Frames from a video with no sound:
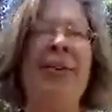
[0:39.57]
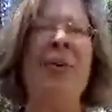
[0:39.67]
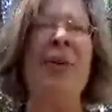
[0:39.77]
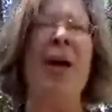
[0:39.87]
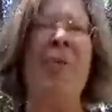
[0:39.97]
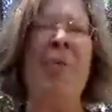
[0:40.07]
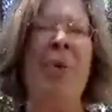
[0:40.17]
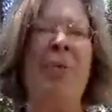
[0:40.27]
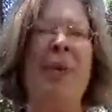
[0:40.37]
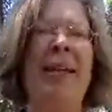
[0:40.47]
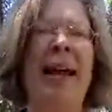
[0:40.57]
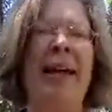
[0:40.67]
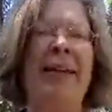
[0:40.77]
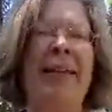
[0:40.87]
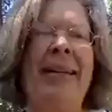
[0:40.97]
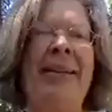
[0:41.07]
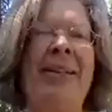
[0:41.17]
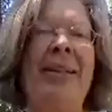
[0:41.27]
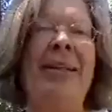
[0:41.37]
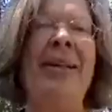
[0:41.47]
you a lot more
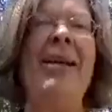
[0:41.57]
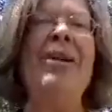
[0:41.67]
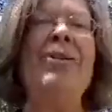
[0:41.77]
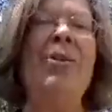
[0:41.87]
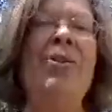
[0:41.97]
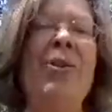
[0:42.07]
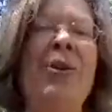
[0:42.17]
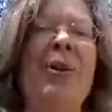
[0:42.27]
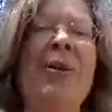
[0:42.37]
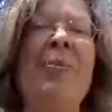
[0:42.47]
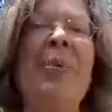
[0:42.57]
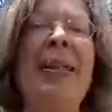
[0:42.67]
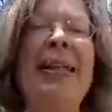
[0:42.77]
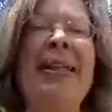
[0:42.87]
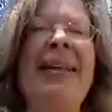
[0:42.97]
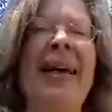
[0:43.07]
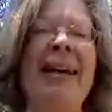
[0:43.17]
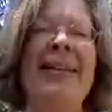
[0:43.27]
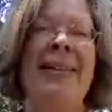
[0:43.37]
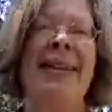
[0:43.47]
relaxation. So if you can completely
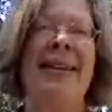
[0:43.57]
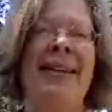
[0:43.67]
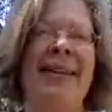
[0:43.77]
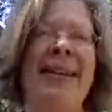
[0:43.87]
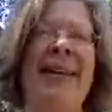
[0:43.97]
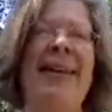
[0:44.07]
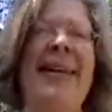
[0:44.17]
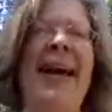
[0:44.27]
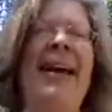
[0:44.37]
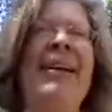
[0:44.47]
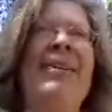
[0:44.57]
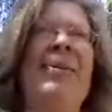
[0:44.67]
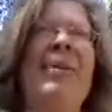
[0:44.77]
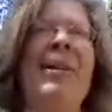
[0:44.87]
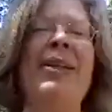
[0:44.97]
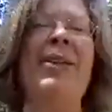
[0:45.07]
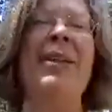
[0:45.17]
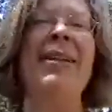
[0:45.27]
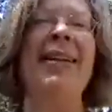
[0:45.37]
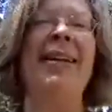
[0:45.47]
exhale, that is a really good
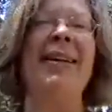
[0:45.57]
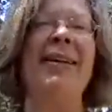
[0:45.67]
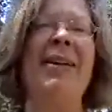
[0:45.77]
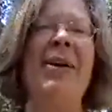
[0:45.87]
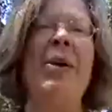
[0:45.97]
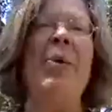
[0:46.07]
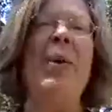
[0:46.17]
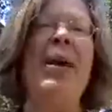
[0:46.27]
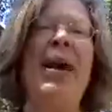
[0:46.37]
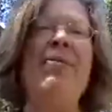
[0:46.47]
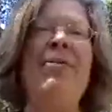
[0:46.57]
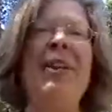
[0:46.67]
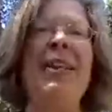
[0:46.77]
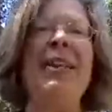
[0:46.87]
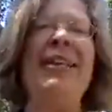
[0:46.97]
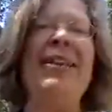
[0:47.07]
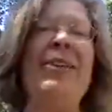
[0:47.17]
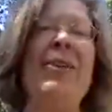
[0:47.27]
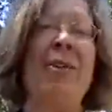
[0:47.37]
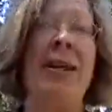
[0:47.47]
thing. When I'm feeling a little
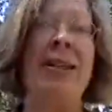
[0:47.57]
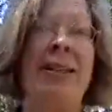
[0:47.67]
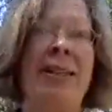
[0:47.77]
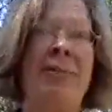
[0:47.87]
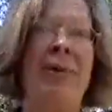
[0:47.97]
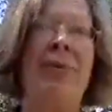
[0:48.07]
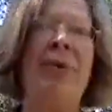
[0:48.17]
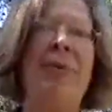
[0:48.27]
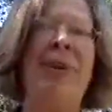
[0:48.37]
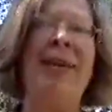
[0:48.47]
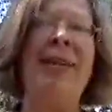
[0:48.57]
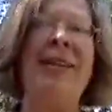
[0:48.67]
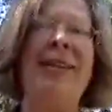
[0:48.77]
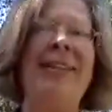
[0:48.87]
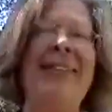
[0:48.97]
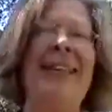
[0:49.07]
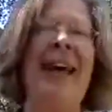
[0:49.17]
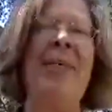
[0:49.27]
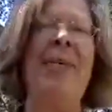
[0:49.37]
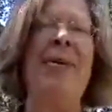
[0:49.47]
stressed in the moment, one of the things that
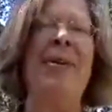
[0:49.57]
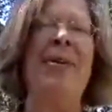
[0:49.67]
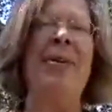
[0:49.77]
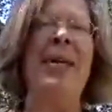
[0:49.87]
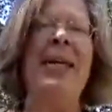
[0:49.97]
I will do